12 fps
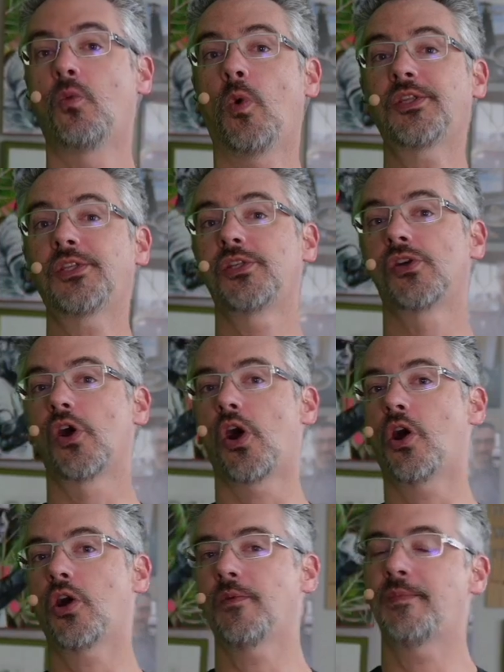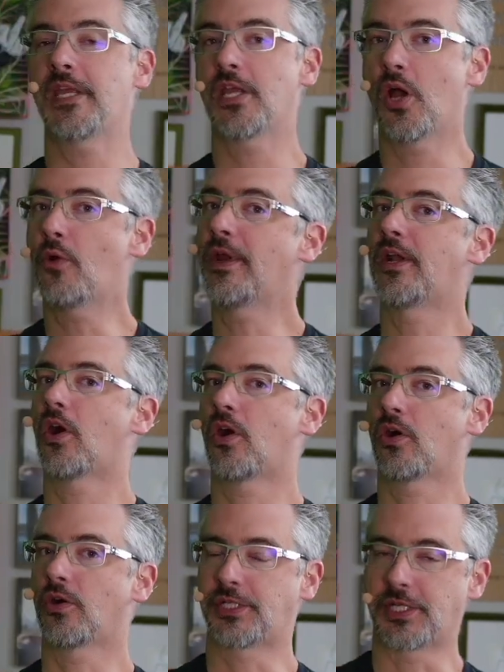What's your RPO and
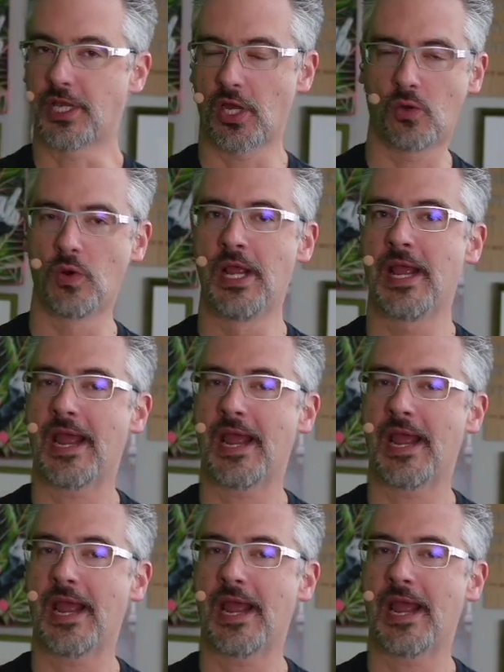RTO?